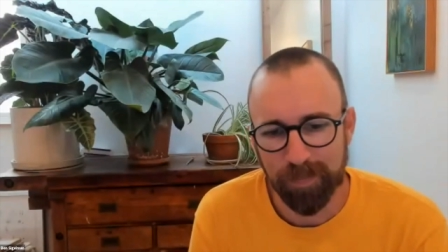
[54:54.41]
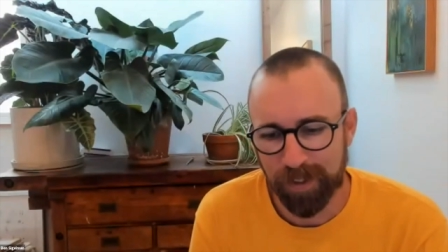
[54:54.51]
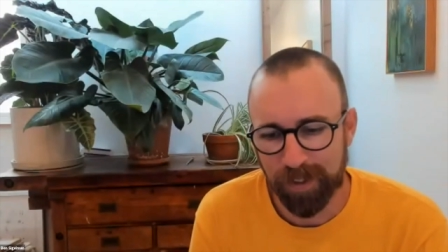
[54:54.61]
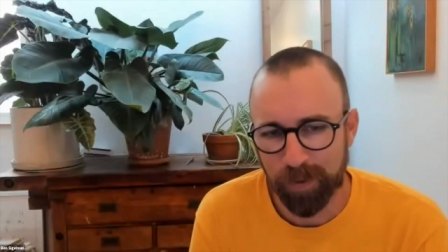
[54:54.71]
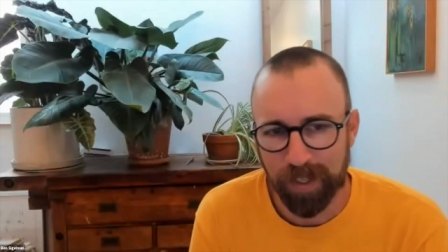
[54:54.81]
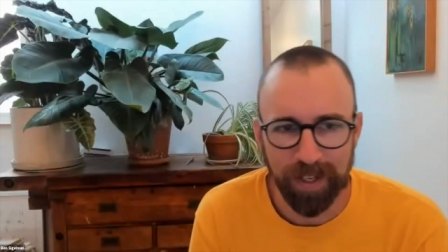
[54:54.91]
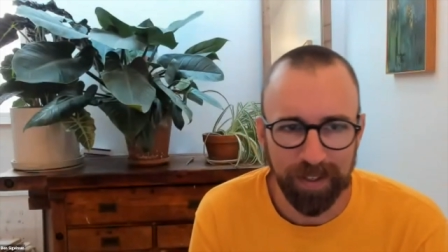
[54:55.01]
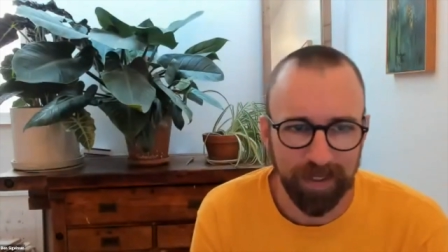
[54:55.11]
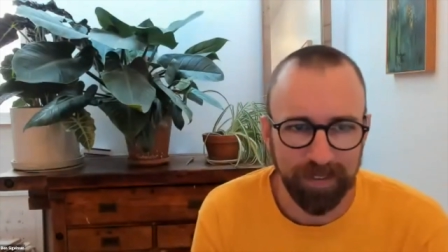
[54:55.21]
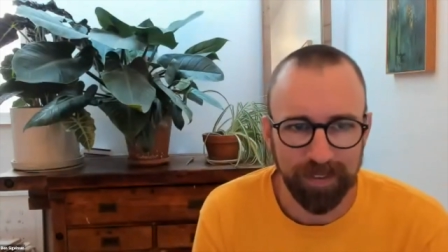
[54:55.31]
And if you can,
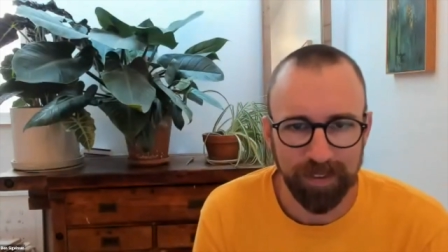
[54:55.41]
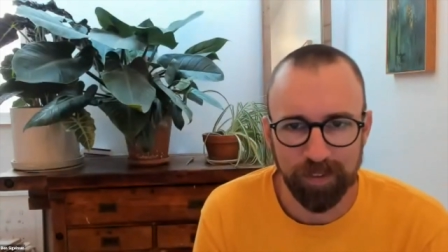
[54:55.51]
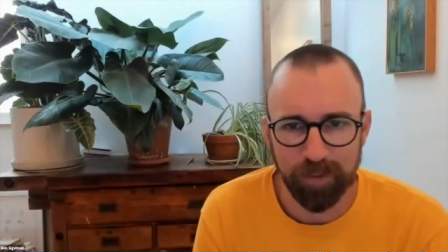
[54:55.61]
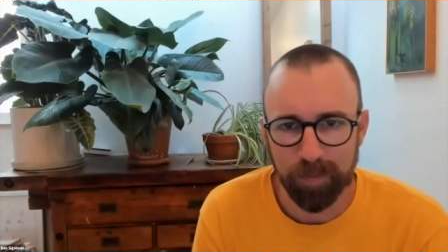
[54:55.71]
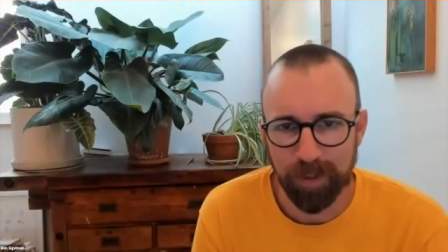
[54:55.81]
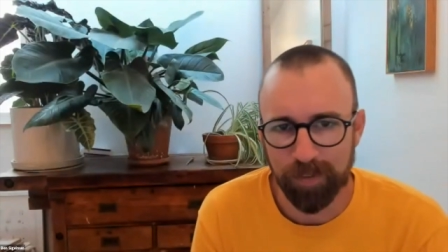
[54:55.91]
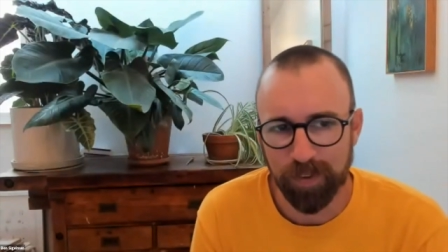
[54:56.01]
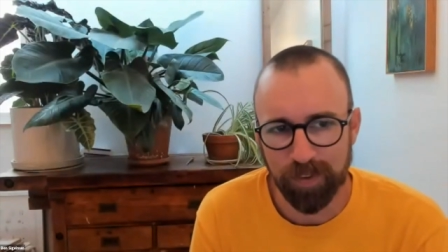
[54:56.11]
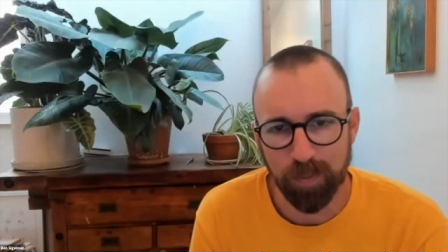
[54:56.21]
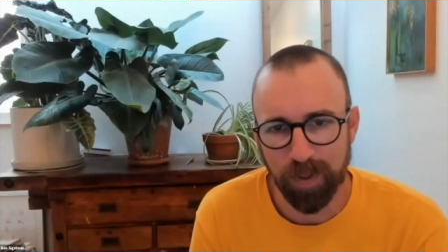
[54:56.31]
that's an extremely
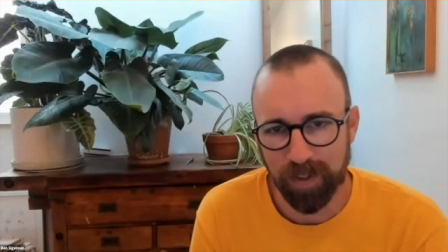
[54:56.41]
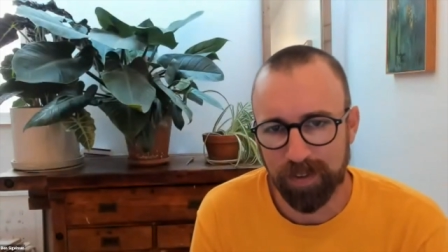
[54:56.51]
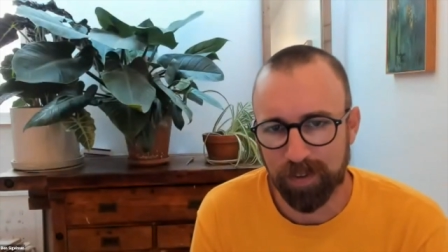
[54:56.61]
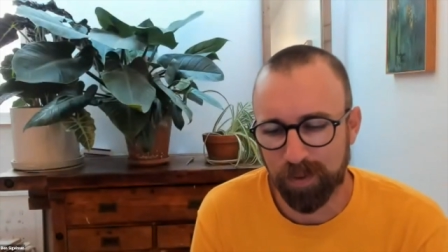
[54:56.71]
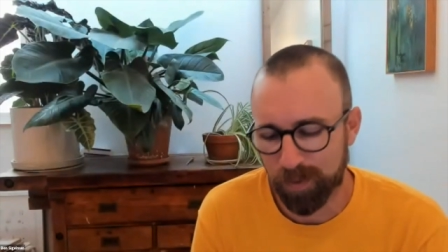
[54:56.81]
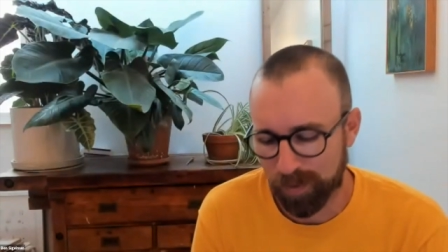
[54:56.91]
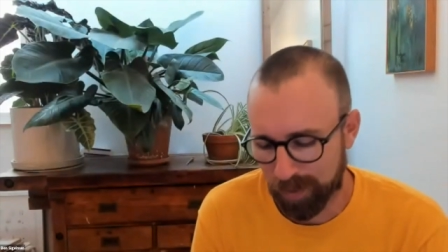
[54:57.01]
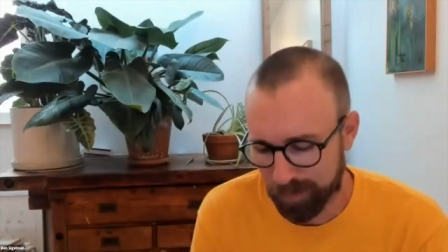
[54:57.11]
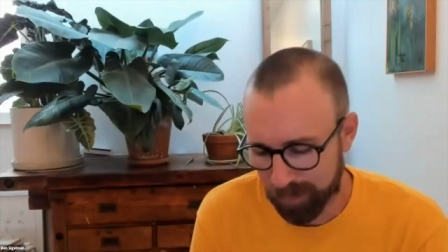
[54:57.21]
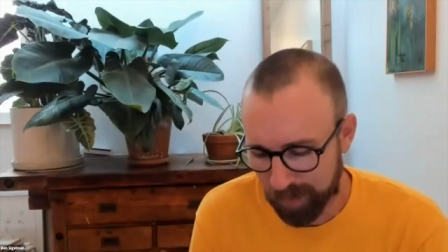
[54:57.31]
efficient way to
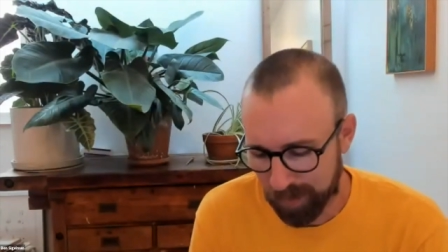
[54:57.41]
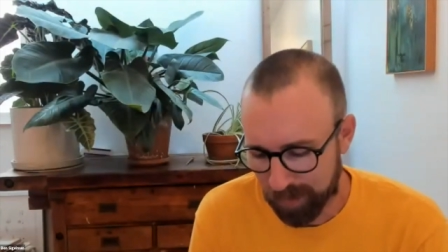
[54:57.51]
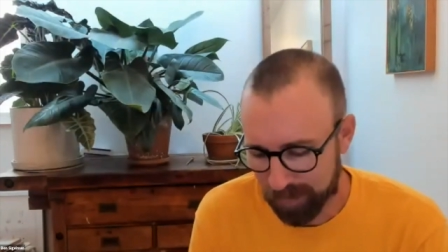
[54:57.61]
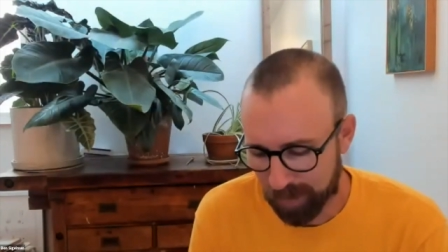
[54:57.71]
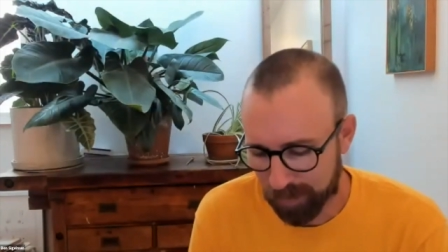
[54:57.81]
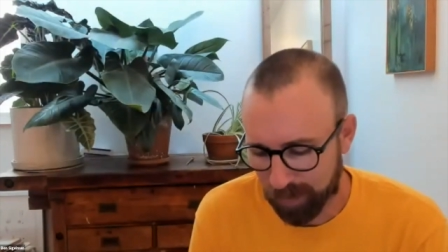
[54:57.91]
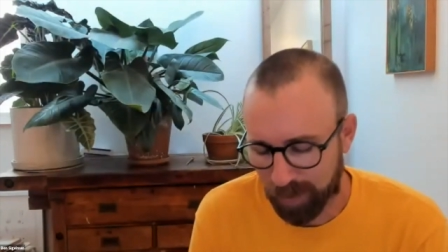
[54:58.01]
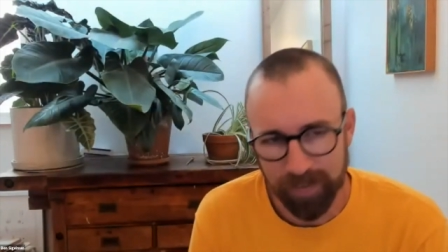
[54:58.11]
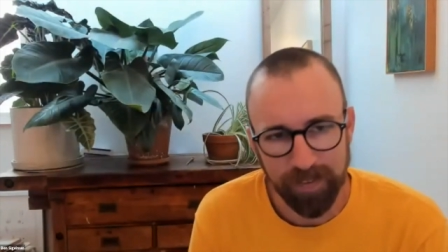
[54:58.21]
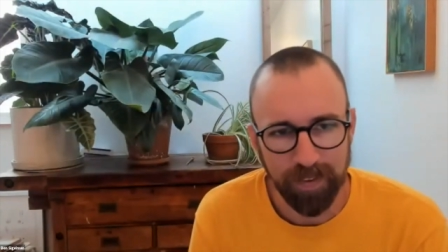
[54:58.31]
save
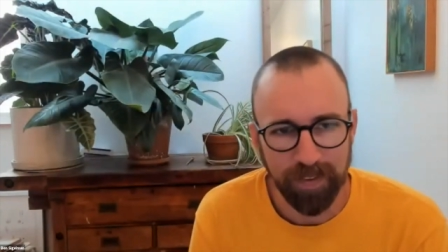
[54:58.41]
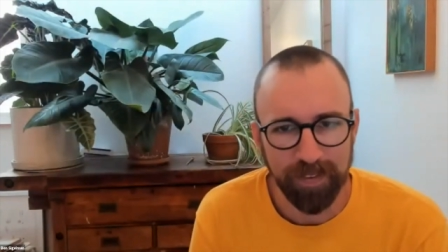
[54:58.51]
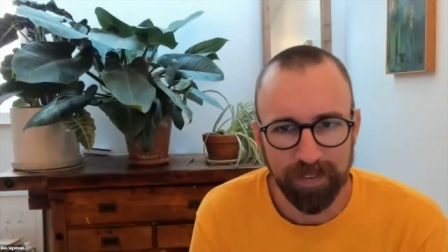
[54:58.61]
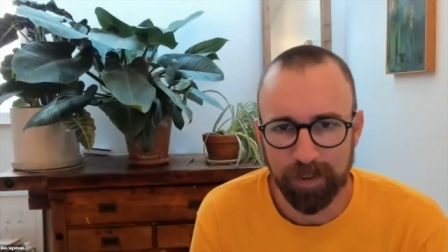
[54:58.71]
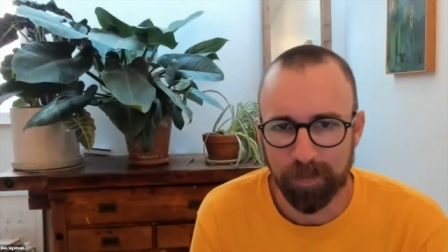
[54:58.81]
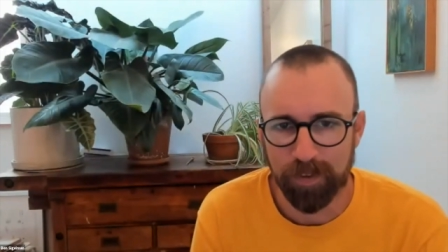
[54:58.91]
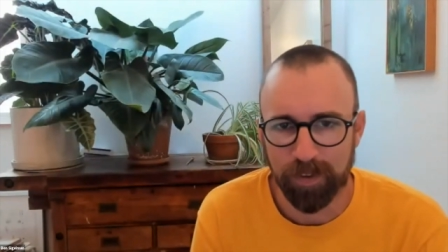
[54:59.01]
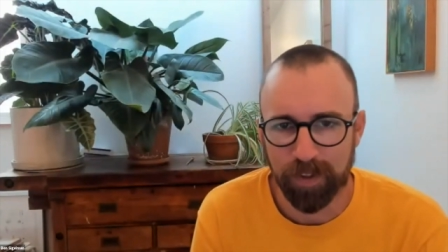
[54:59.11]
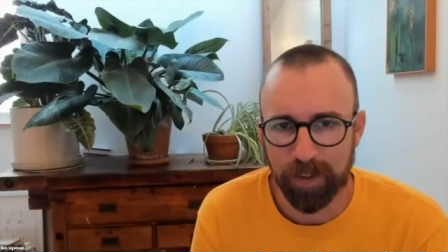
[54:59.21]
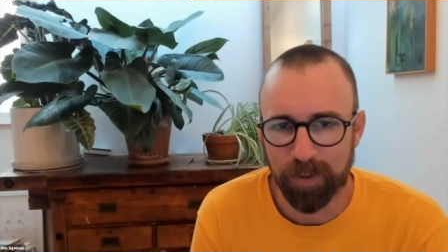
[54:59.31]
costs on the system. It's a
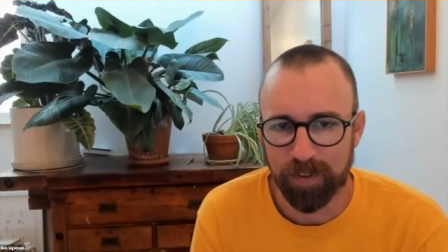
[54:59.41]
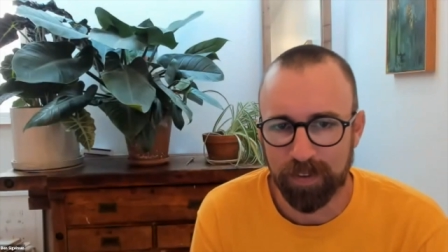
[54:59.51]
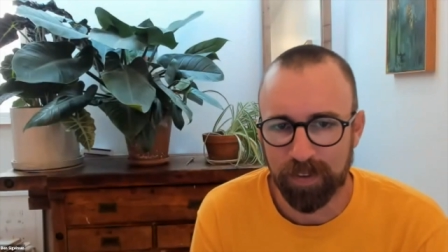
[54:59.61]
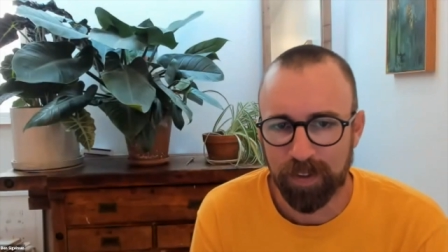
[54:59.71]
great question.